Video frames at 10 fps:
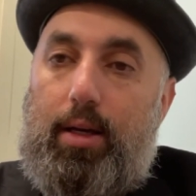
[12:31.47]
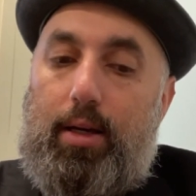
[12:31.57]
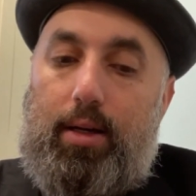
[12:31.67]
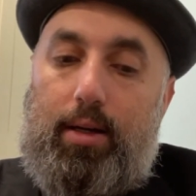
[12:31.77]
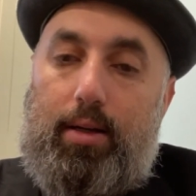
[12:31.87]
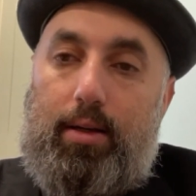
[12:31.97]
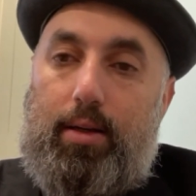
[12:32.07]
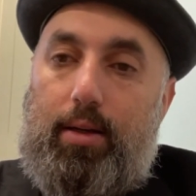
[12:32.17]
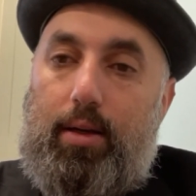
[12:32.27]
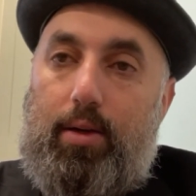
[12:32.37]

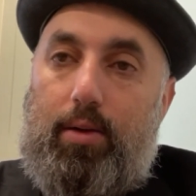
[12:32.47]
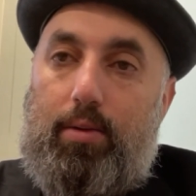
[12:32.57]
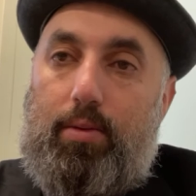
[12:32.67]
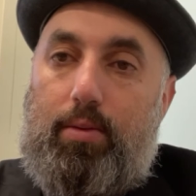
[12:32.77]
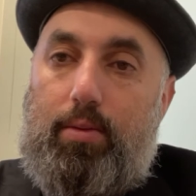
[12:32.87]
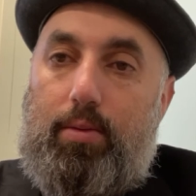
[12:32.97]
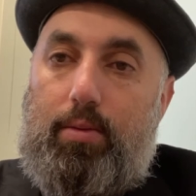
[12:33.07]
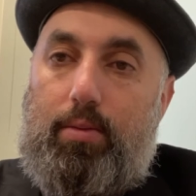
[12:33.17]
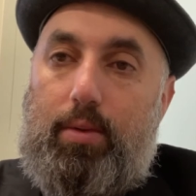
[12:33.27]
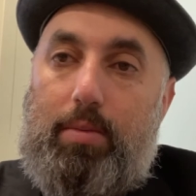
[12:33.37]
and
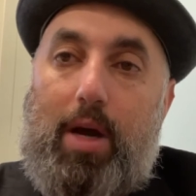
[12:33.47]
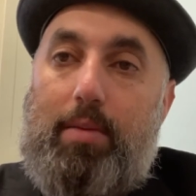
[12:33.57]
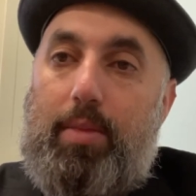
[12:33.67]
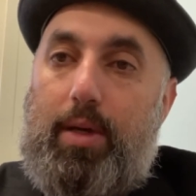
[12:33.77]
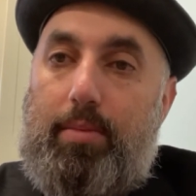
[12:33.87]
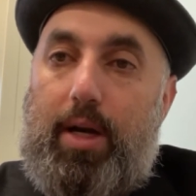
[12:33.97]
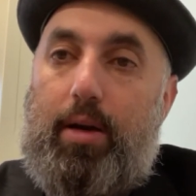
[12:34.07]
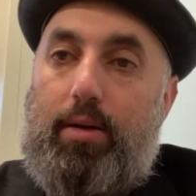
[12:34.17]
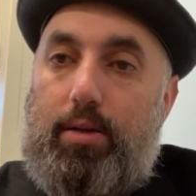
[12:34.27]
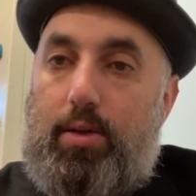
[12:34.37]
we might be
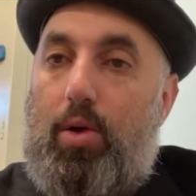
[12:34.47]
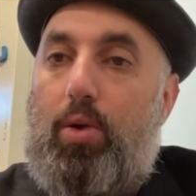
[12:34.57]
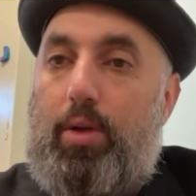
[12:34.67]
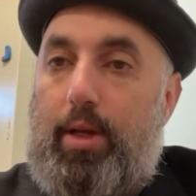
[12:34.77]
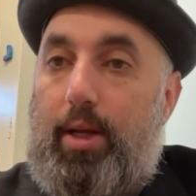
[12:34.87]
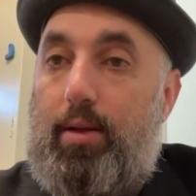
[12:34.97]
better just holding